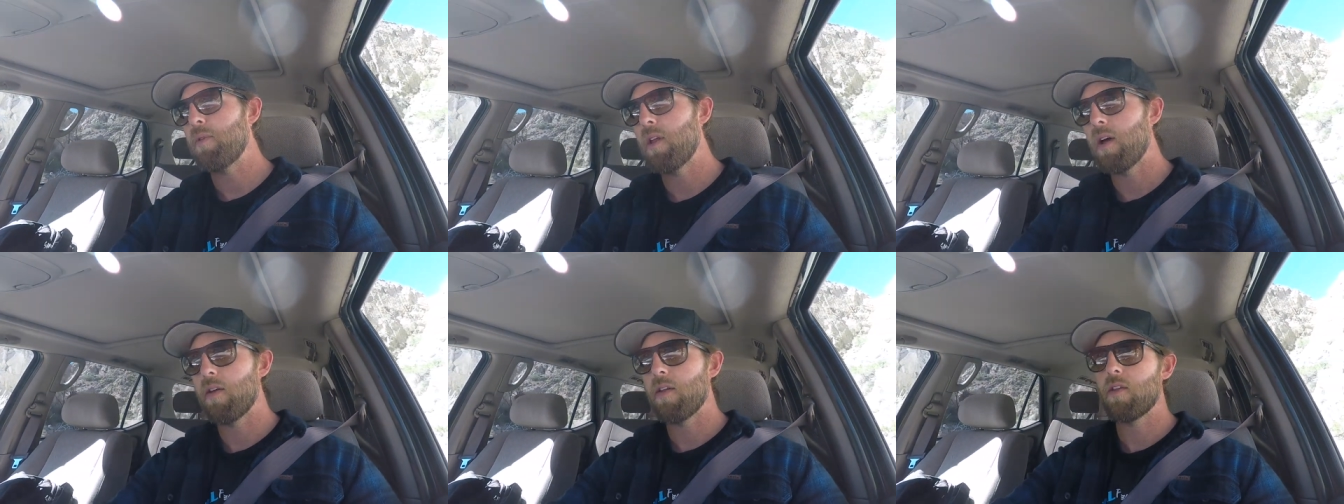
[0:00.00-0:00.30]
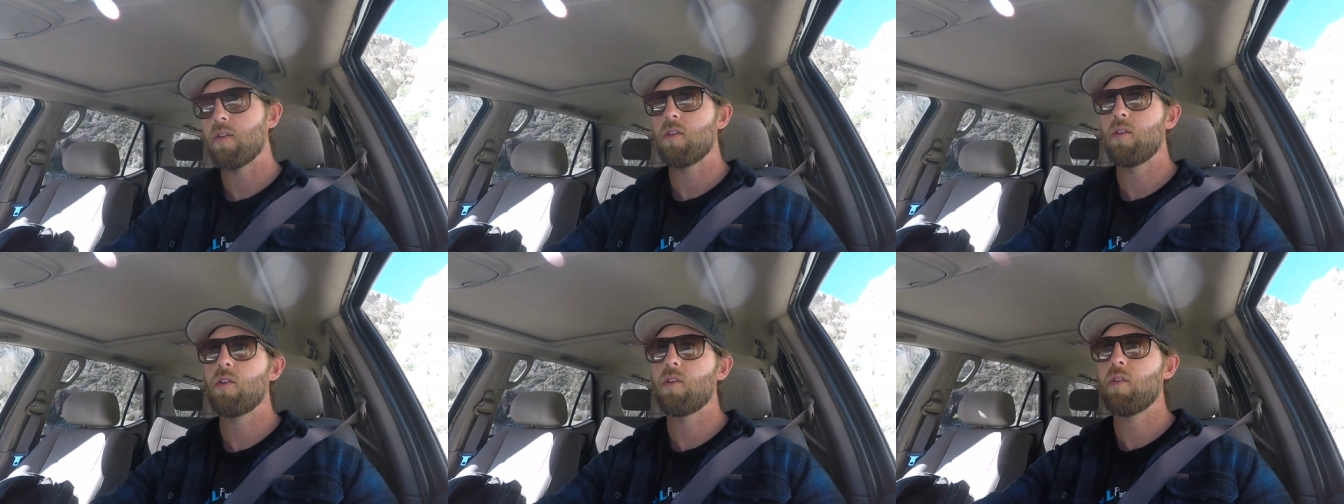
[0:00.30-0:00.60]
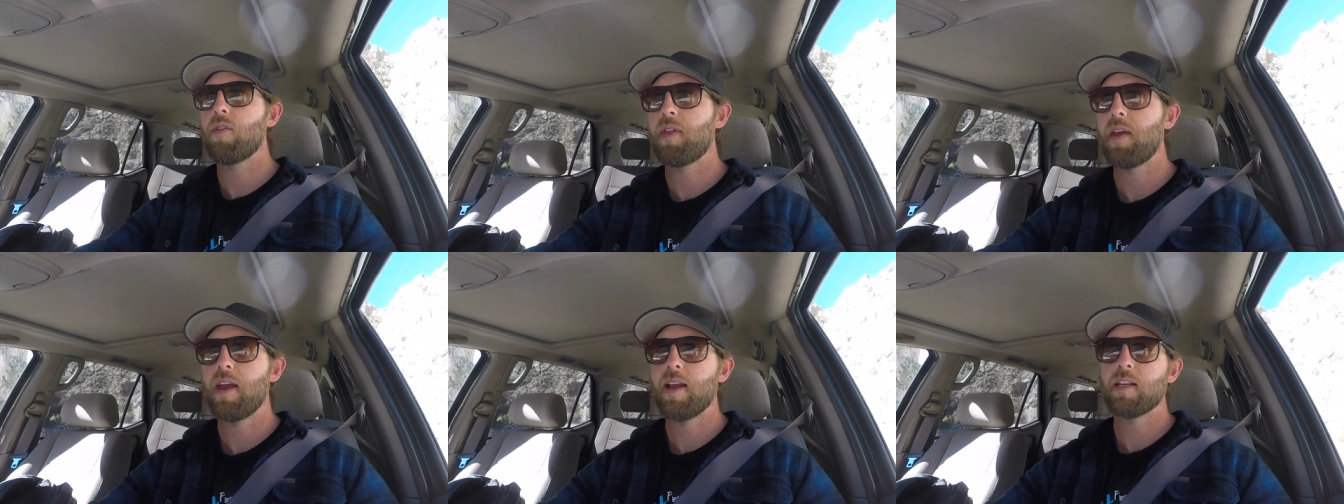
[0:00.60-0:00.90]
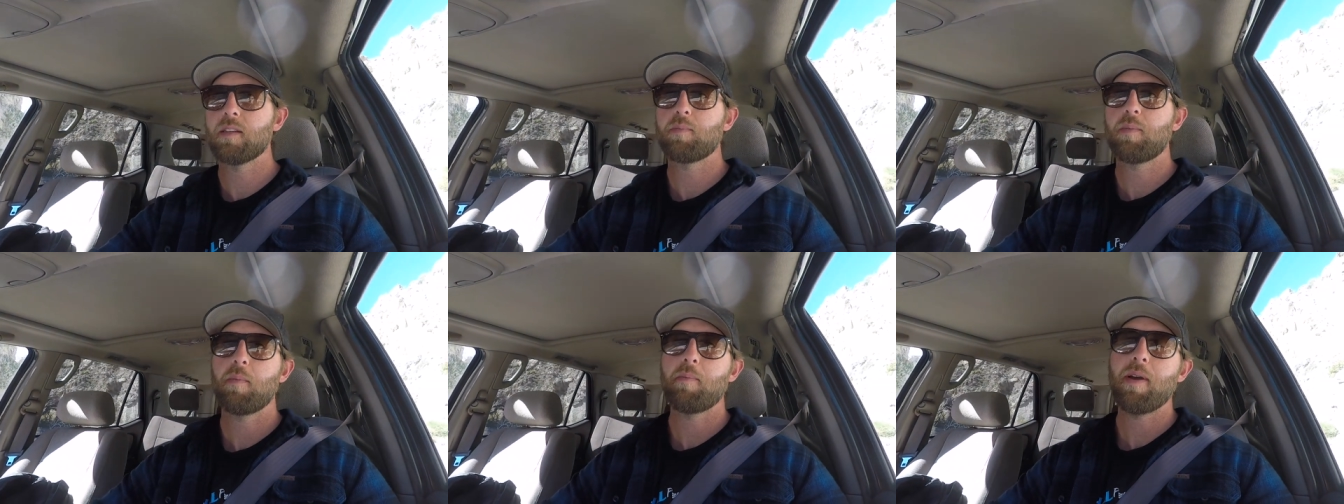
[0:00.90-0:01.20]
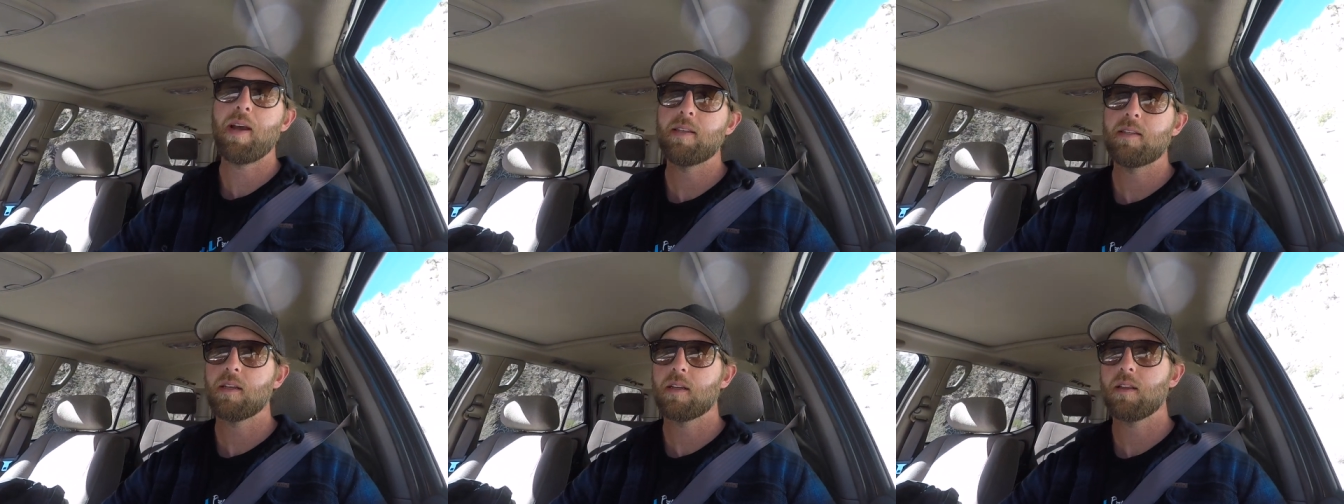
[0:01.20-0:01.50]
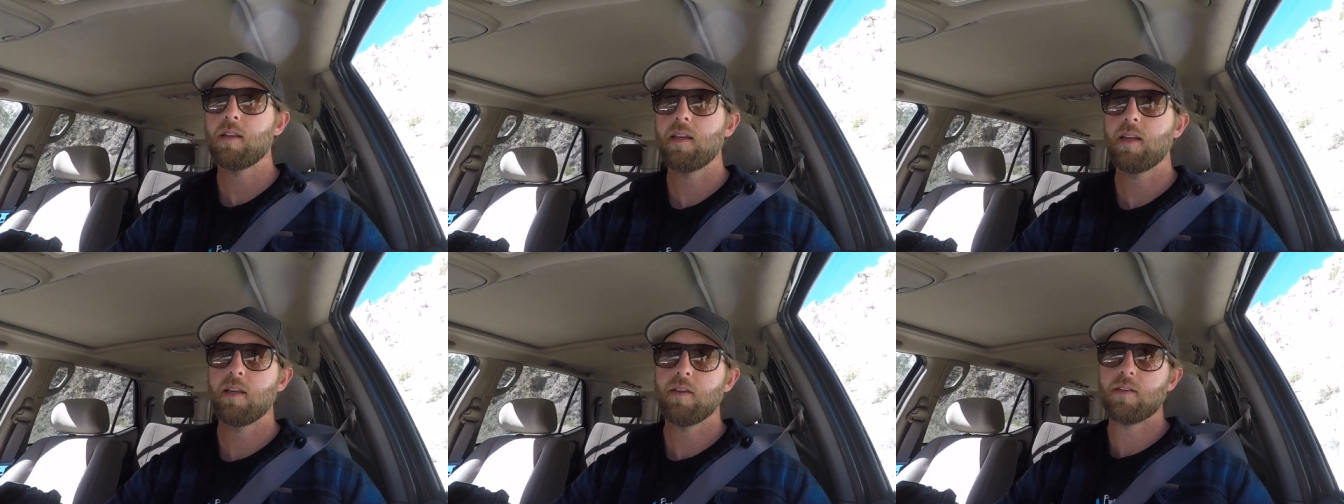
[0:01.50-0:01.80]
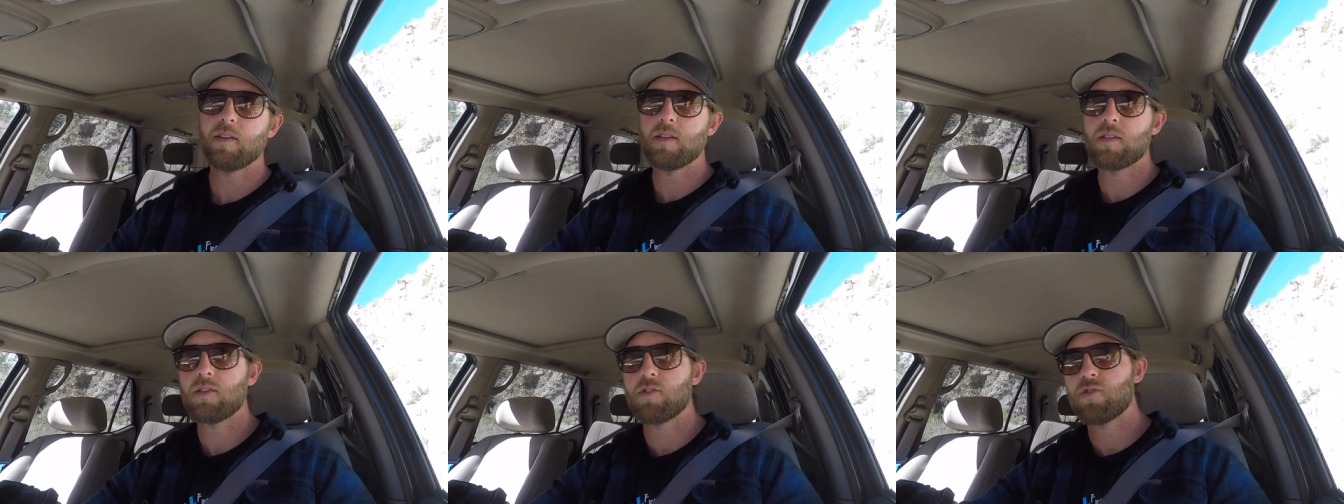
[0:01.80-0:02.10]
other little things, but basically
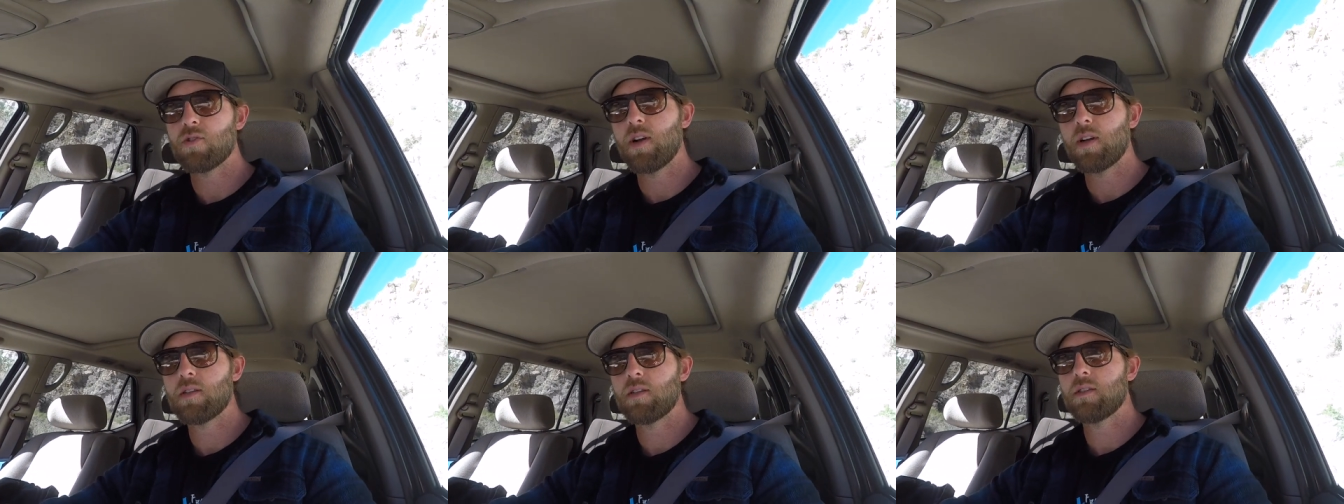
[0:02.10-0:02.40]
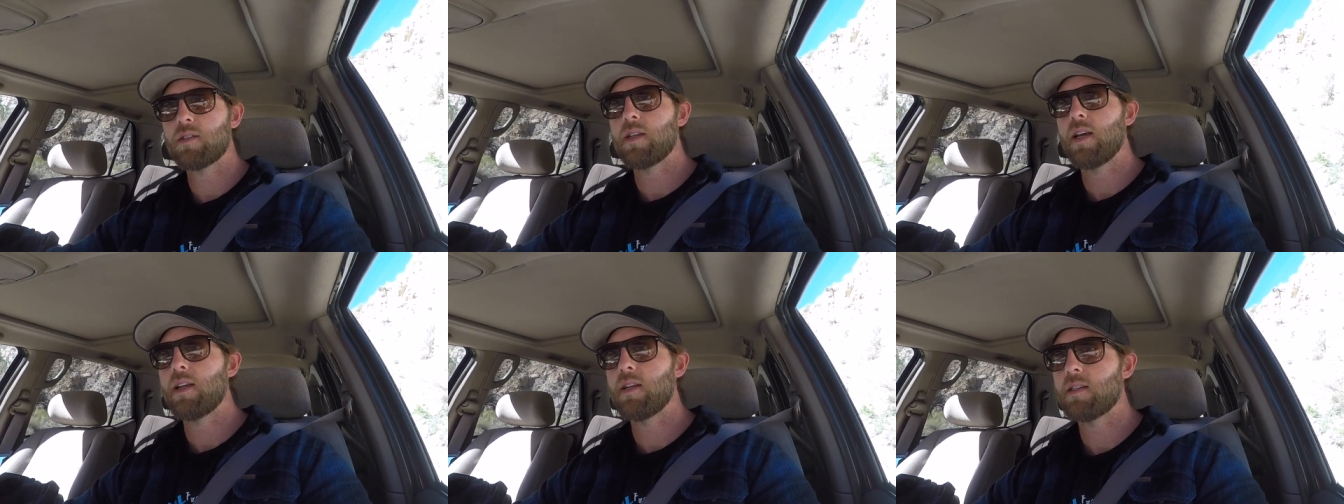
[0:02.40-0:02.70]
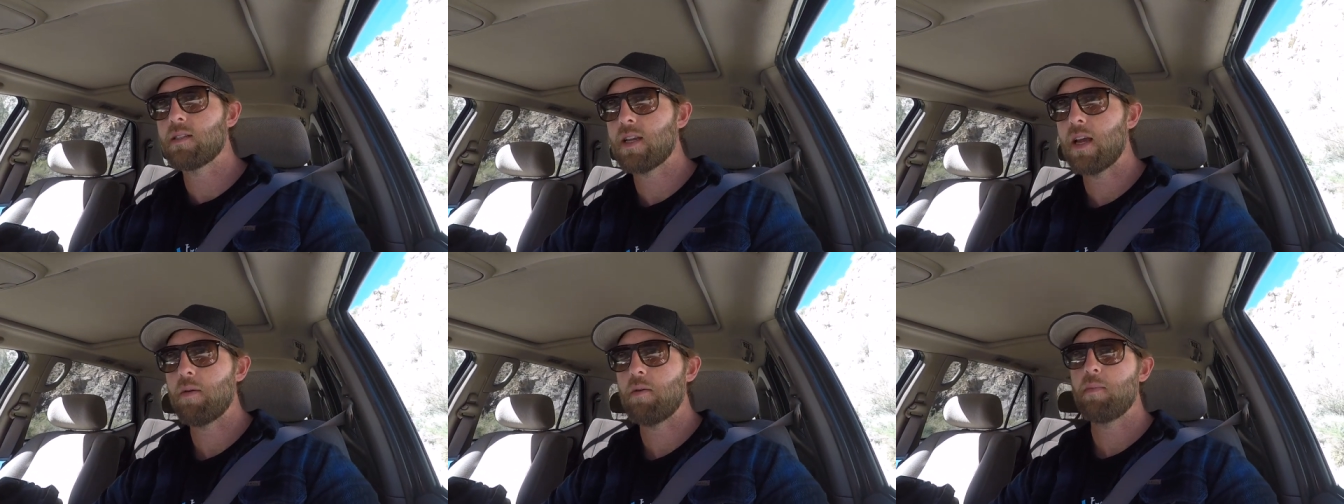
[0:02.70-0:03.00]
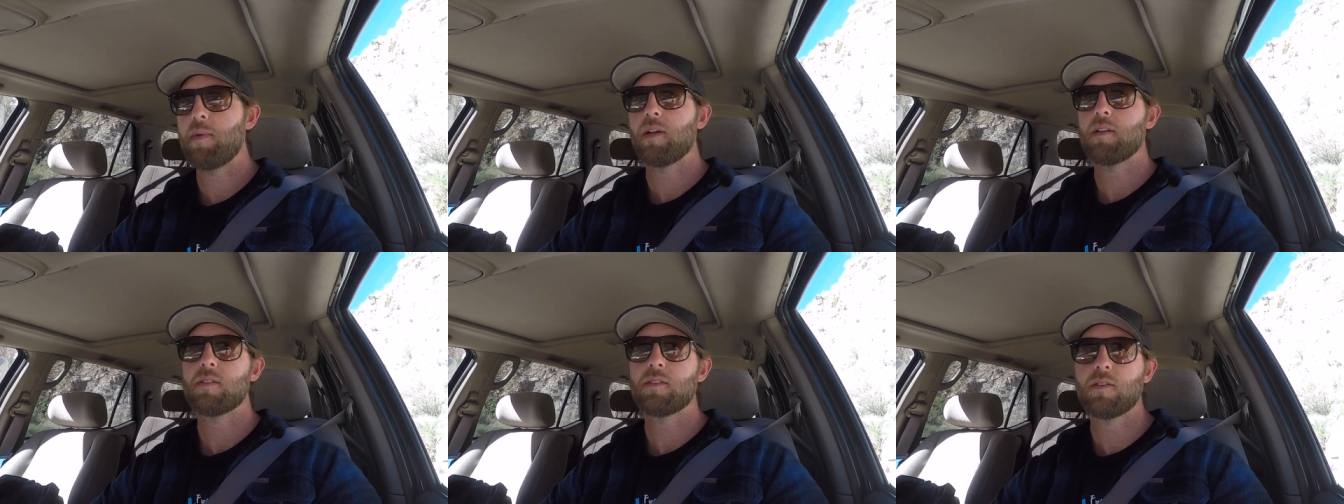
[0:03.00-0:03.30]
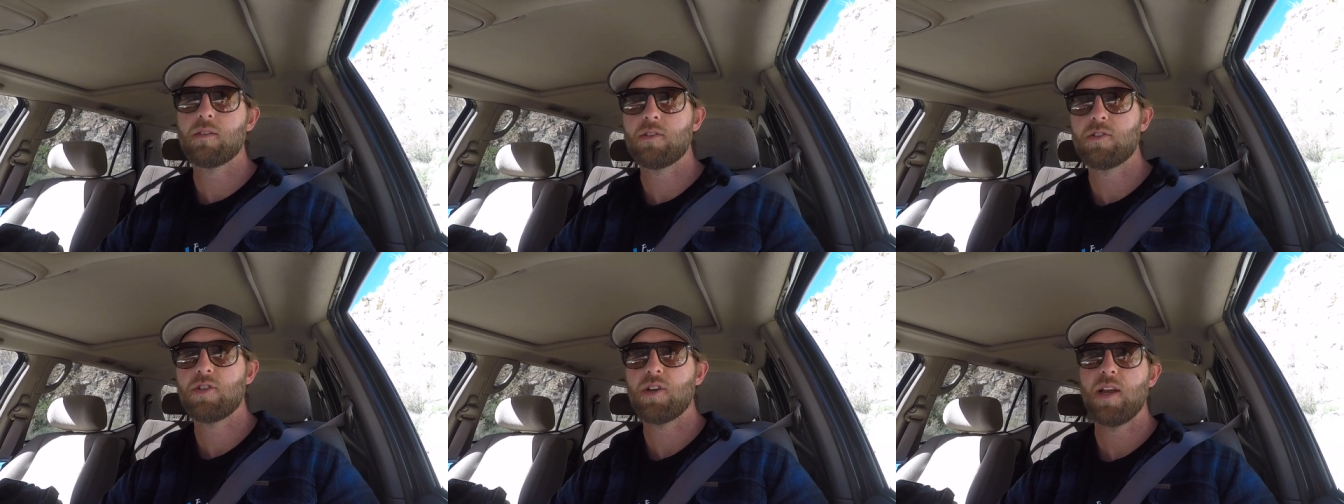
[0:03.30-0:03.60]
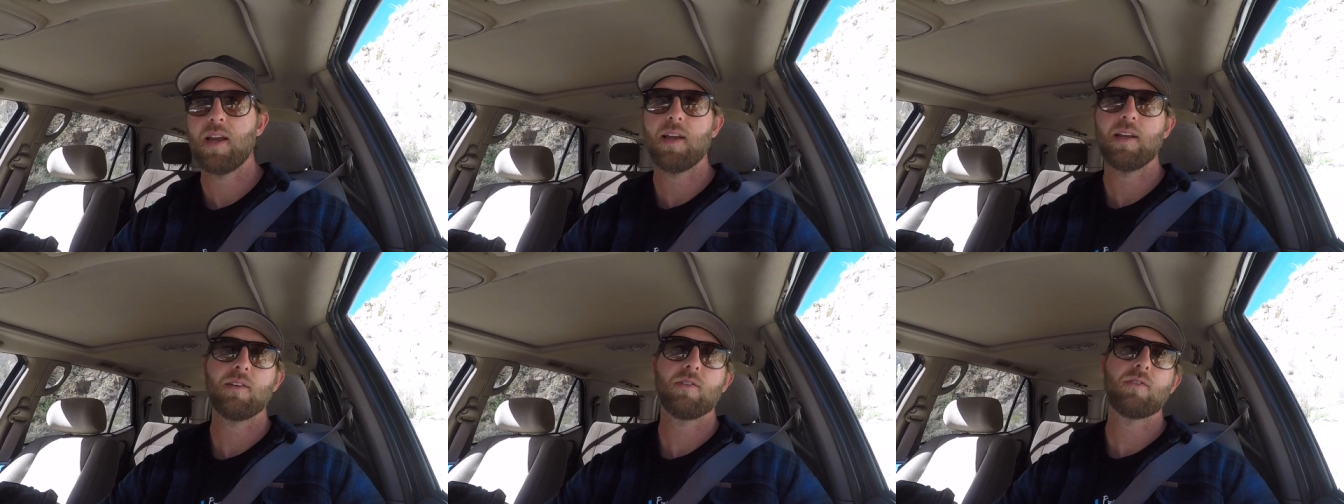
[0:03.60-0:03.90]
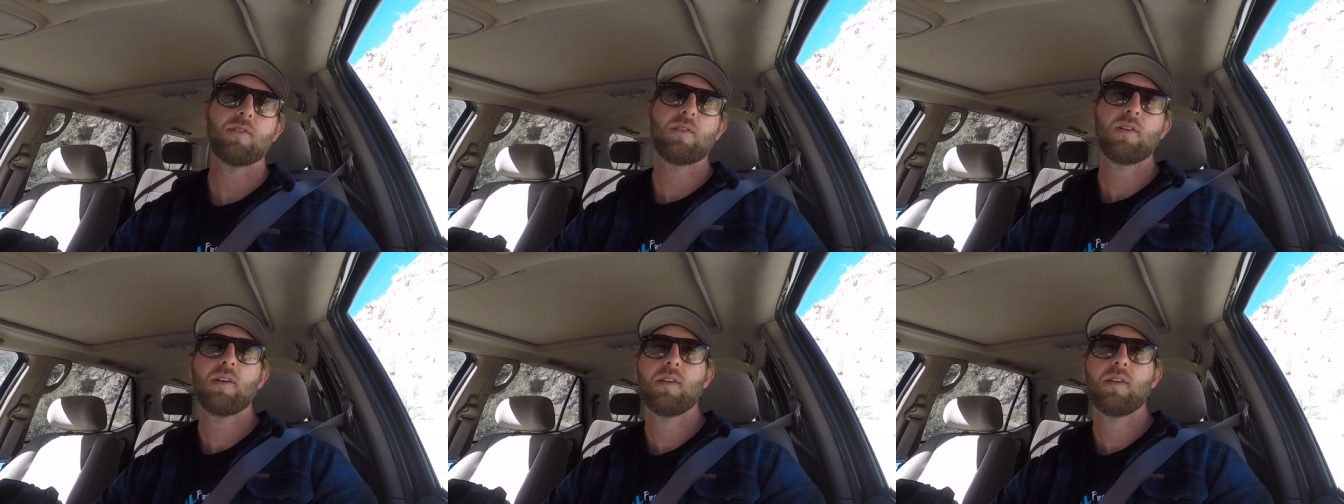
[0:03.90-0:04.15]
this truck just had its time belt changed.